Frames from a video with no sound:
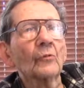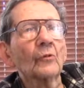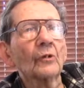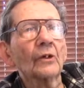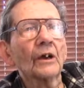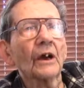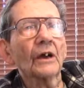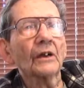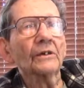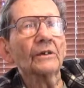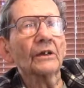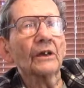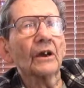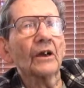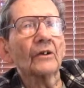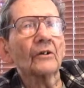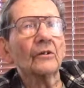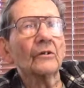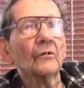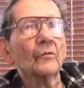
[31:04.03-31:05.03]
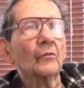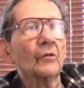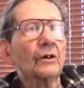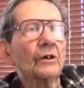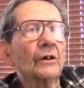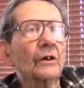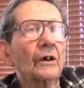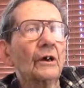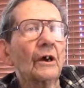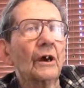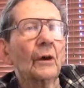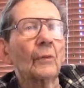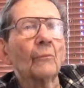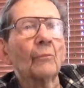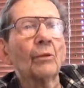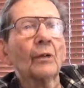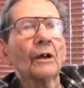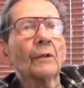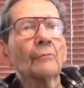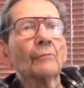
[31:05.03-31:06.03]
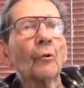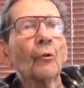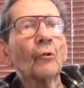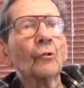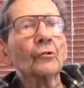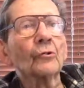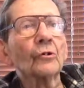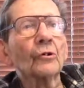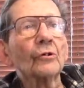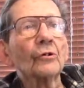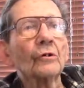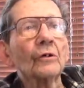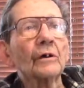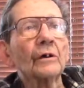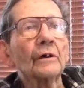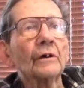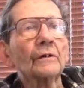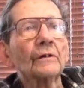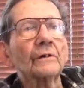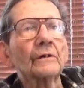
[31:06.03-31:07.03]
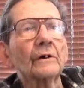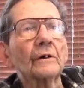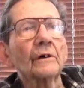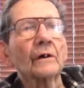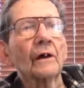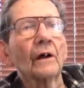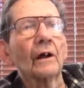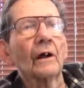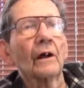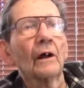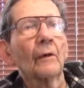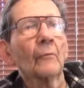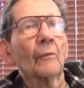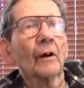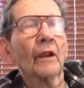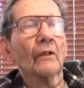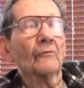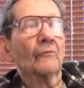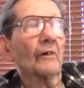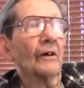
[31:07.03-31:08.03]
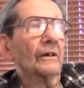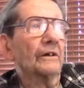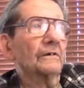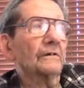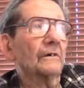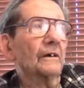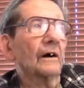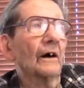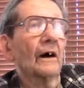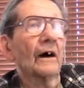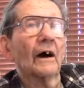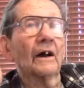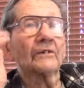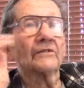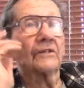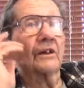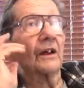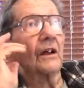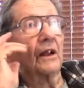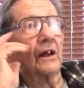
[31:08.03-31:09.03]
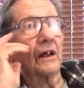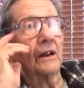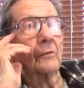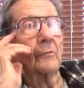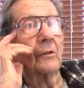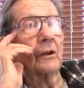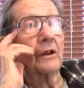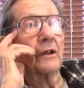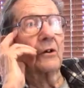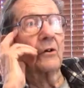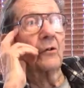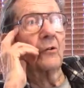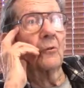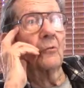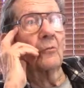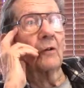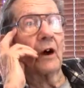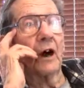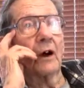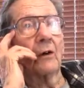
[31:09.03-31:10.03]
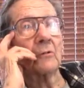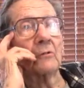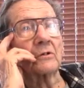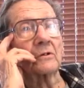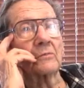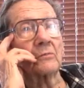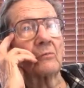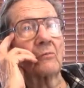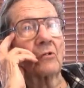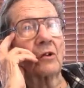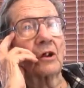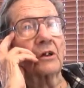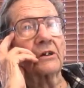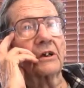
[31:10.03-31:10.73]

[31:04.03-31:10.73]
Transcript: we got together and we played poker and, matter of fact, I sent a lot of money home. I was lucky.